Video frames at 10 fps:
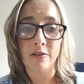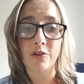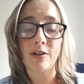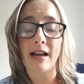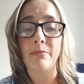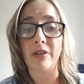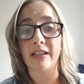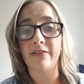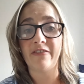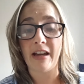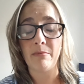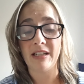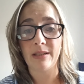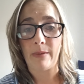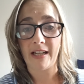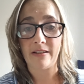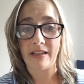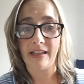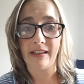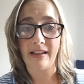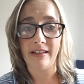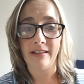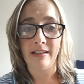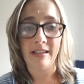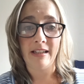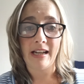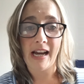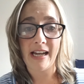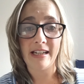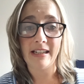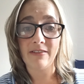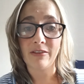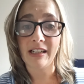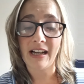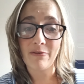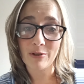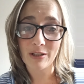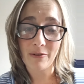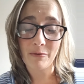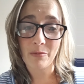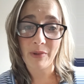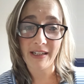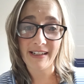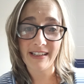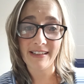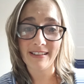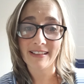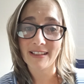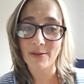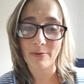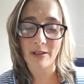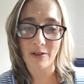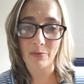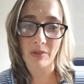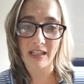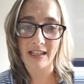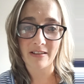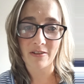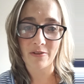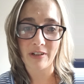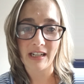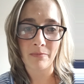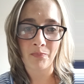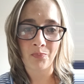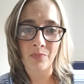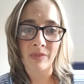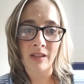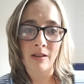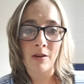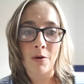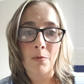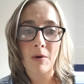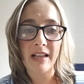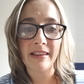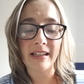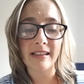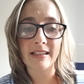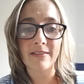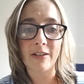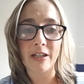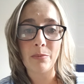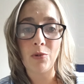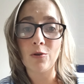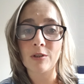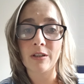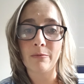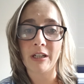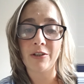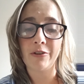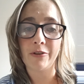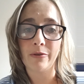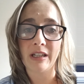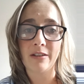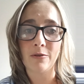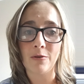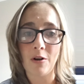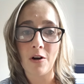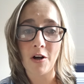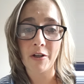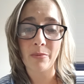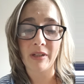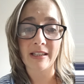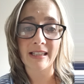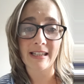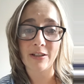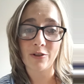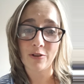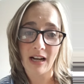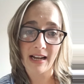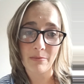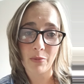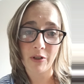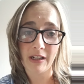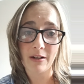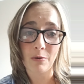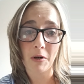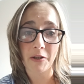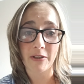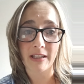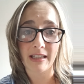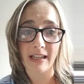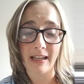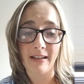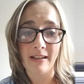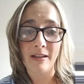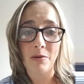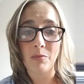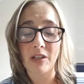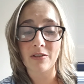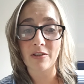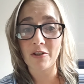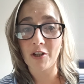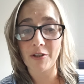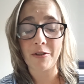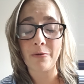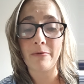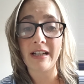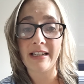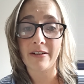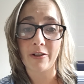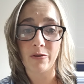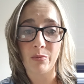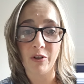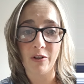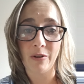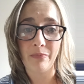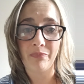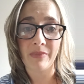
to try and bring the families back together. And if the love was not forbidden, this would not be necessary. One thing that's very important when you're doing your arguments is you try and put a quote in there because it shows you really know the book.